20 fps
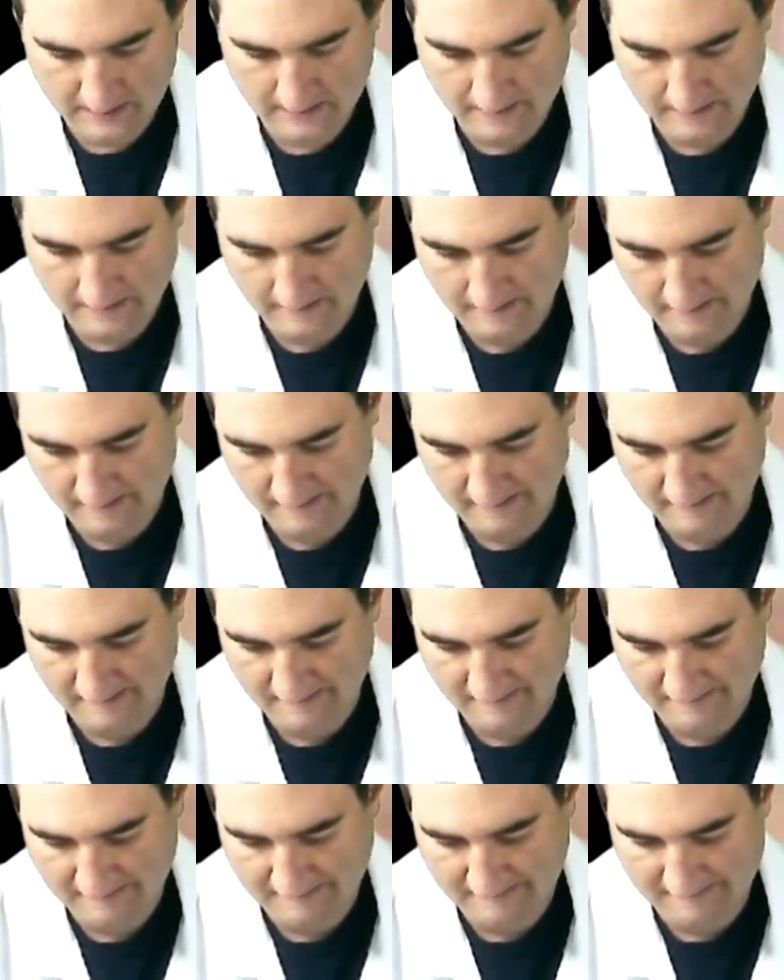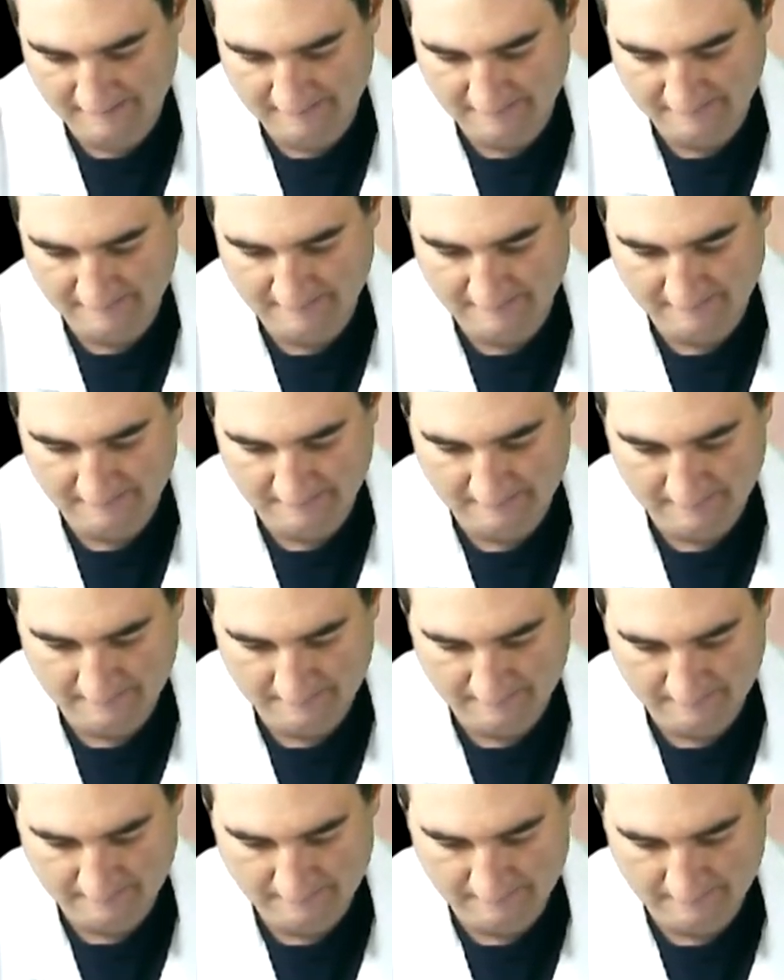
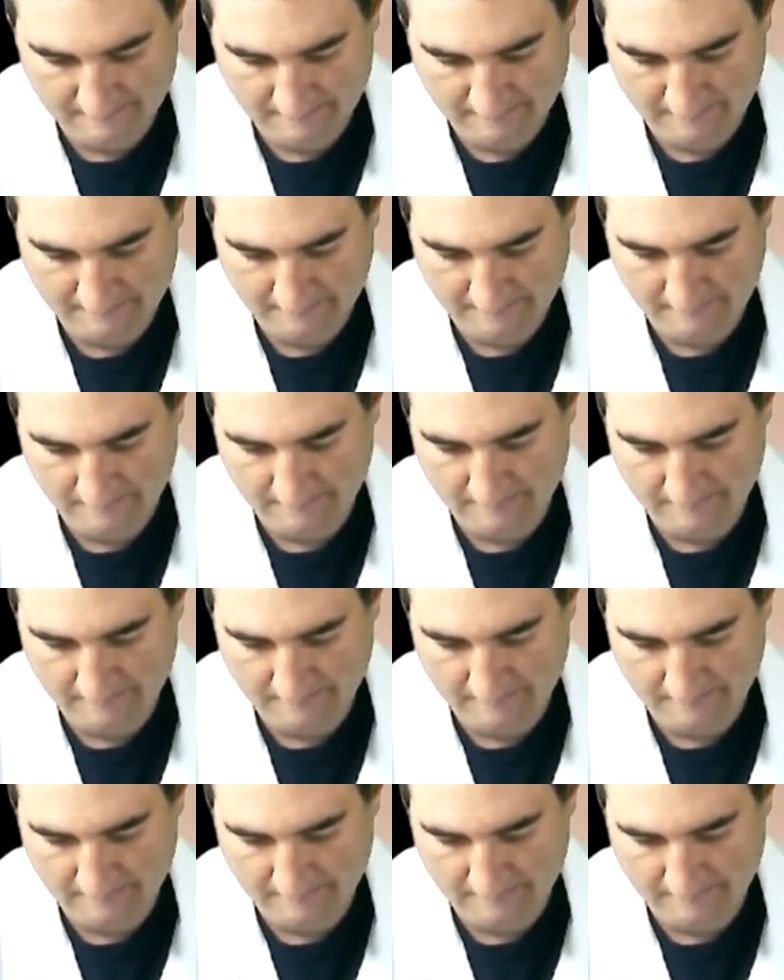No one is speaking in this clip.